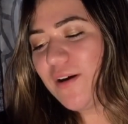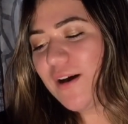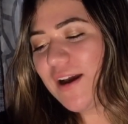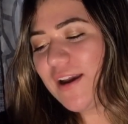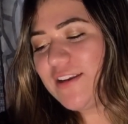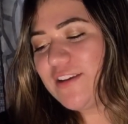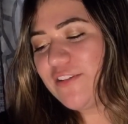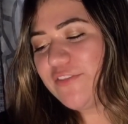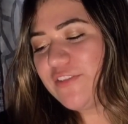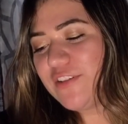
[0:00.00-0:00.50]

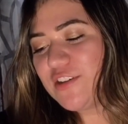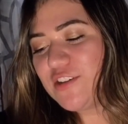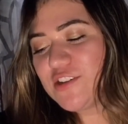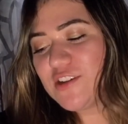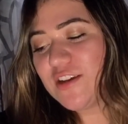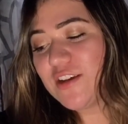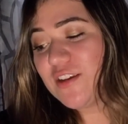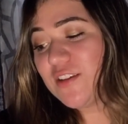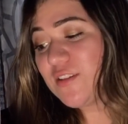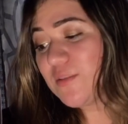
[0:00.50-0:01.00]
high
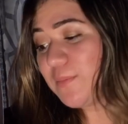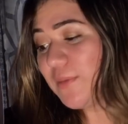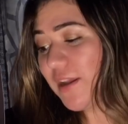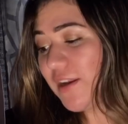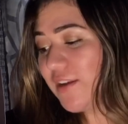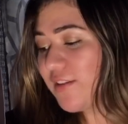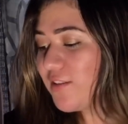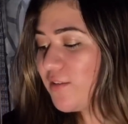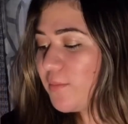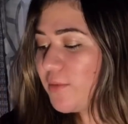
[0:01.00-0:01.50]
definition
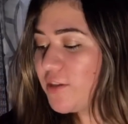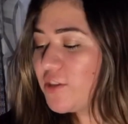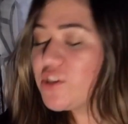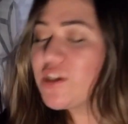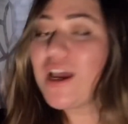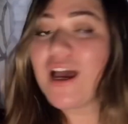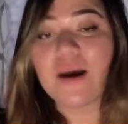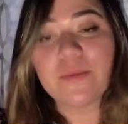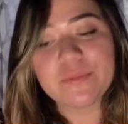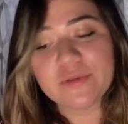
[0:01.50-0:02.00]
cosmetic sponge
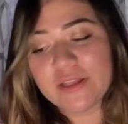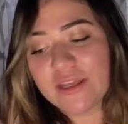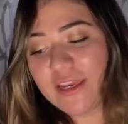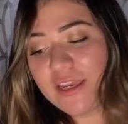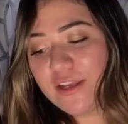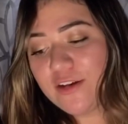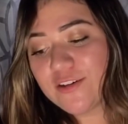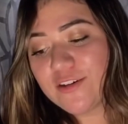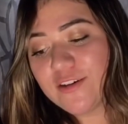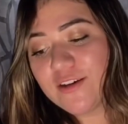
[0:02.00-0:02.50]

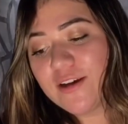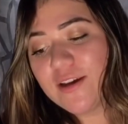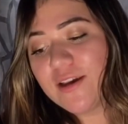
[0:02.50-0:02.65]
applicator,